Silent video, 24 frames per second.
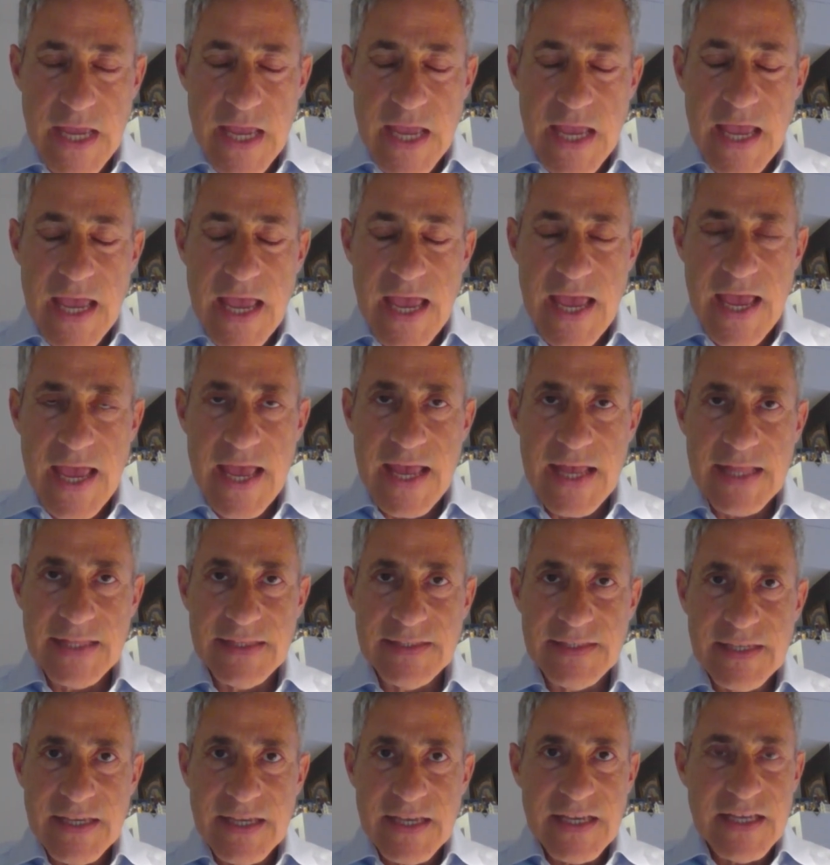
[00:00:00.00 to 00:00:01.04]
And
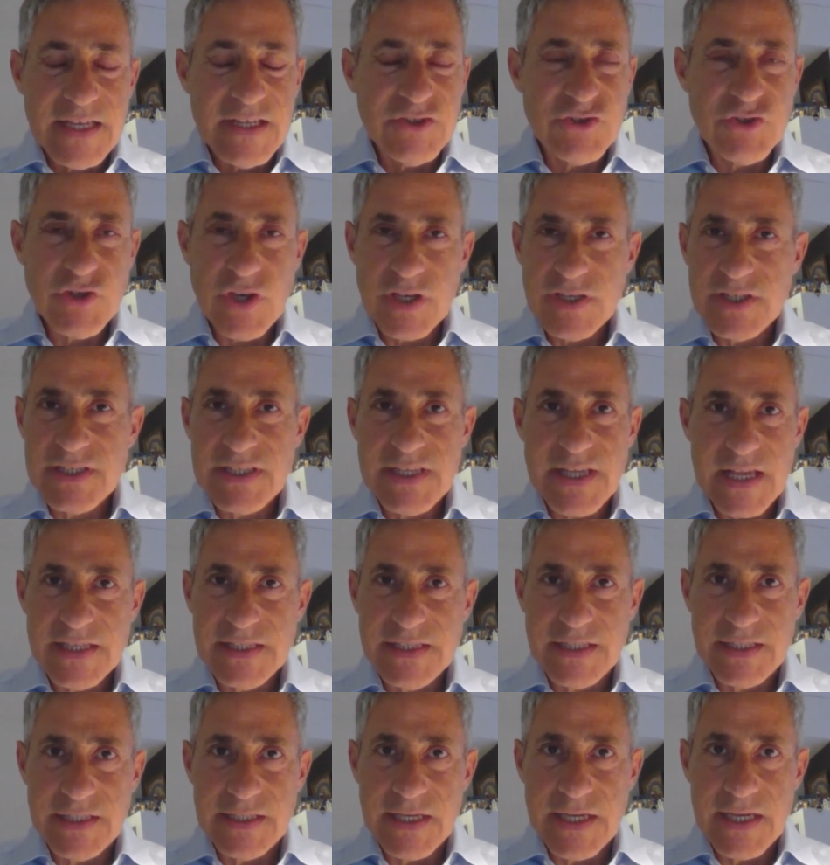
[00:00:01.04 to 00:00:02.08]
just
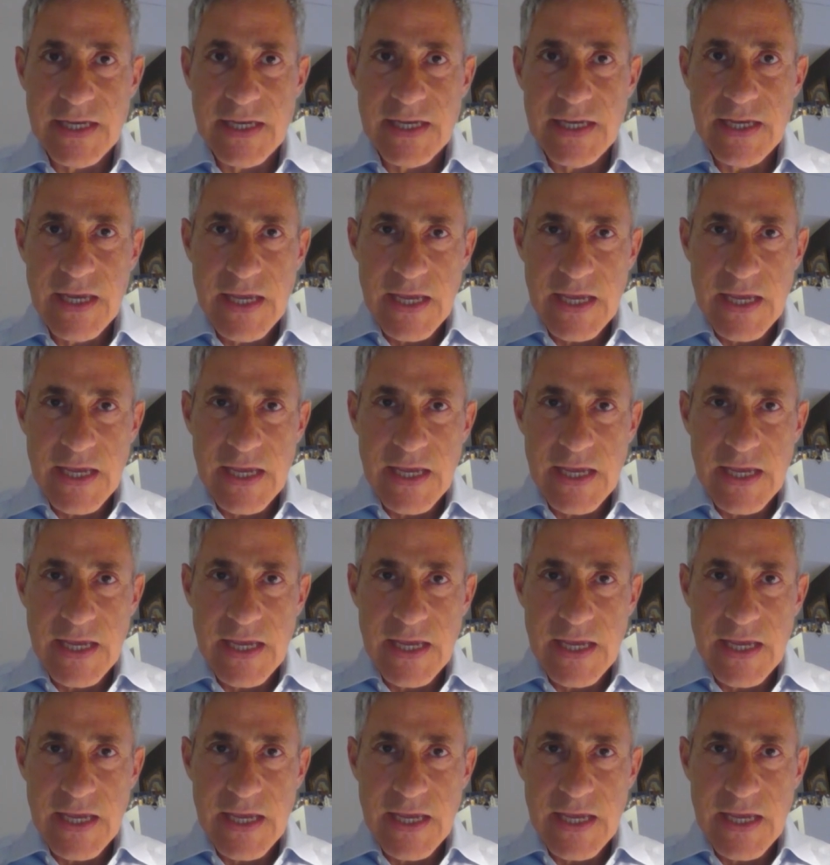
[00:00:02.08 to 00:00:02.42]
yesterday,